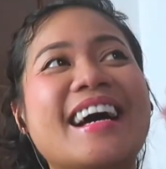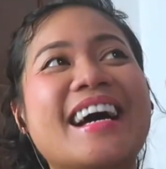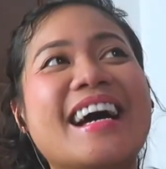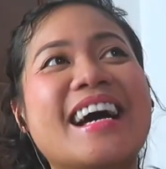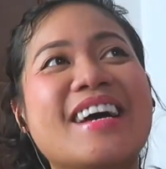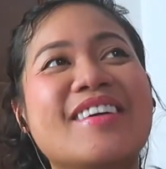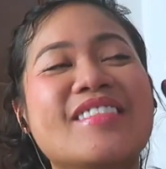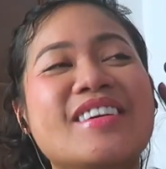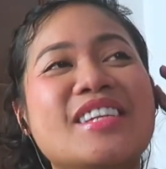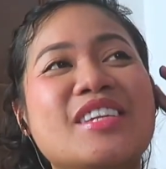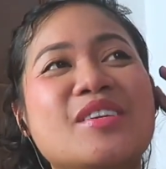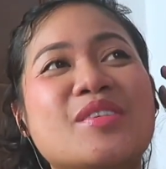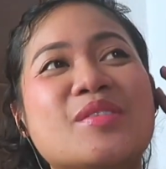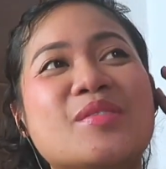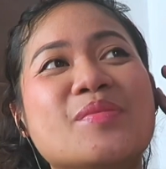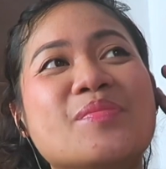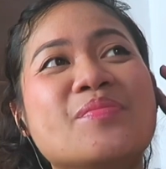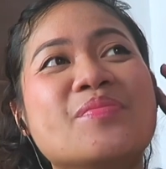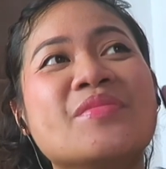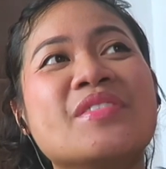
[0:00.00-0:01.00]
I mean,
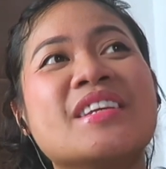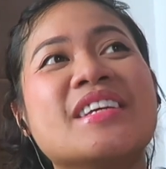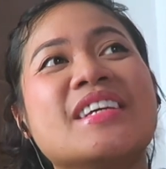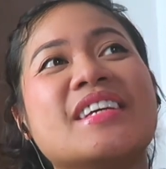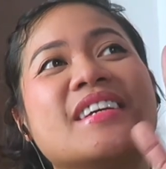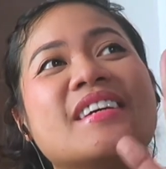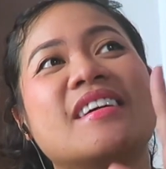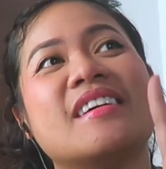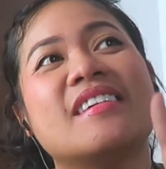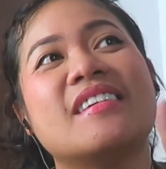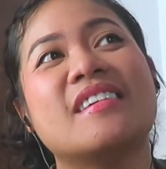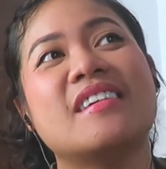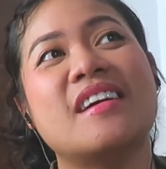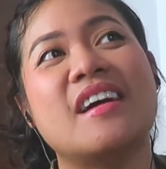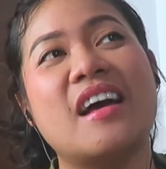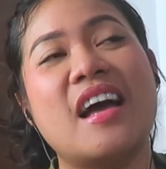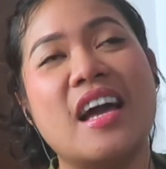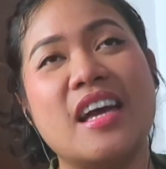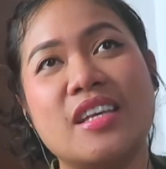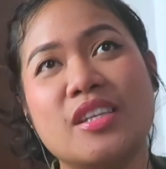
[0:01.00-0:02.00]
yung
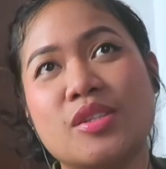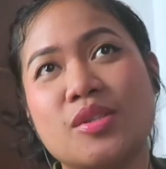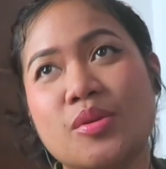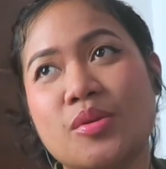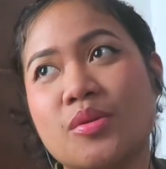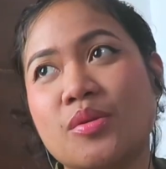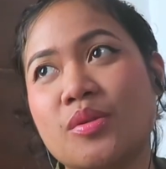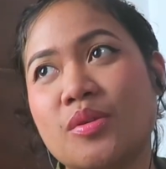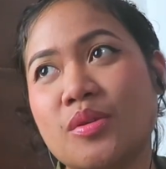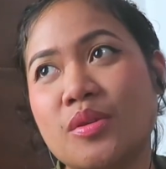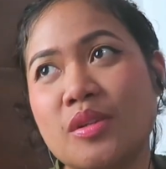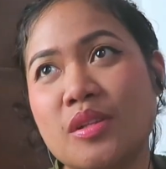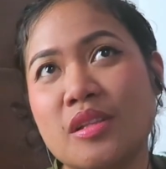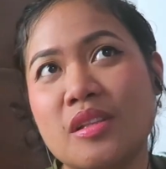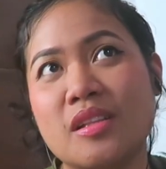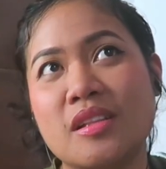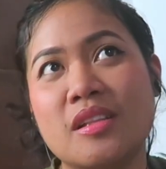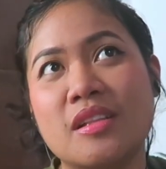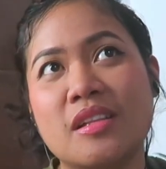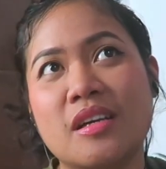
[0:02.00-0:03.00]
high
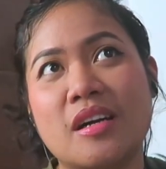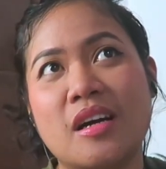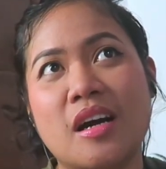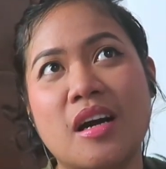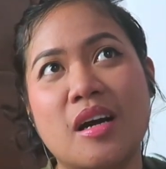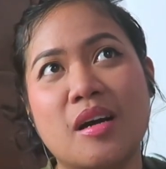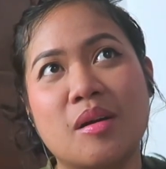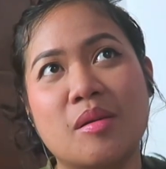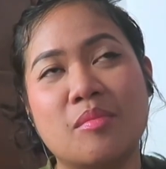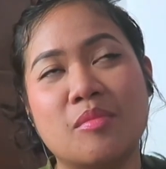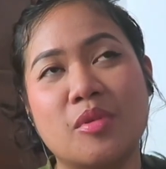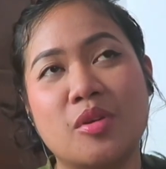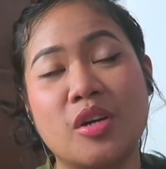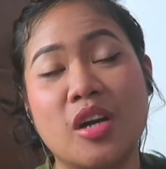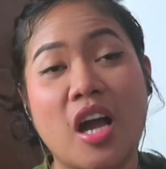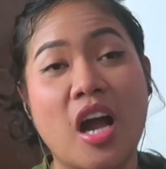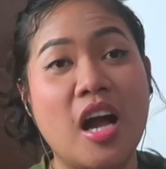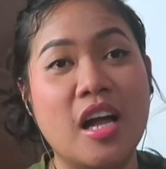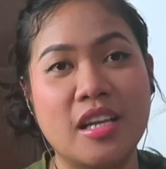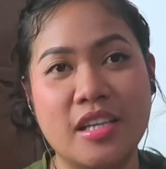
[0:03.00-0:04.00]
school or
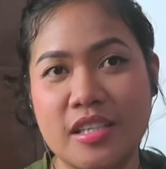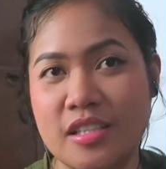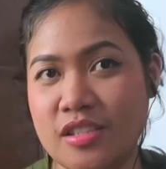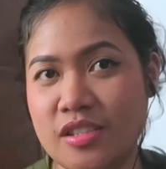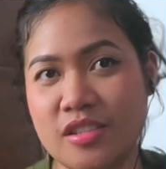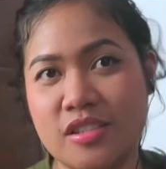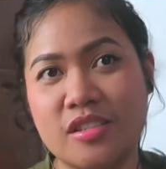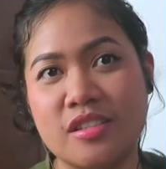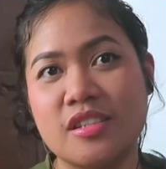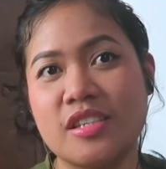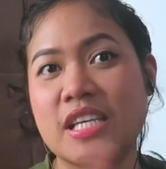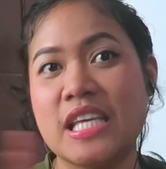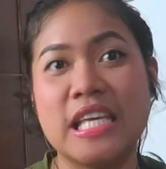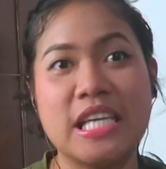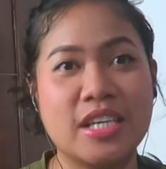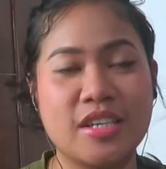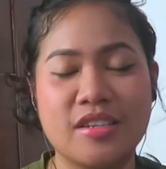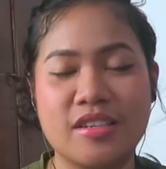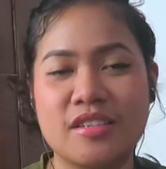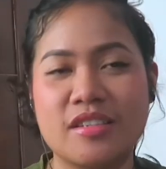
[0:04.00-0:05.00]
college
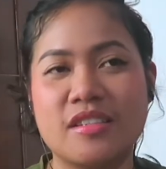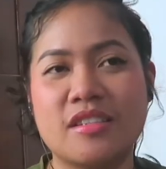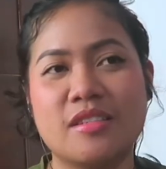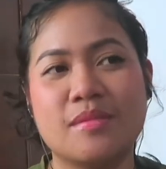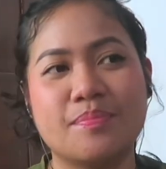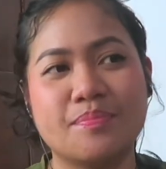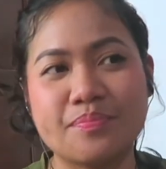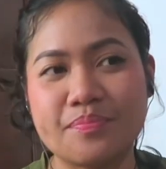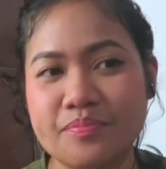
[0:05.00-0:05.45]
years,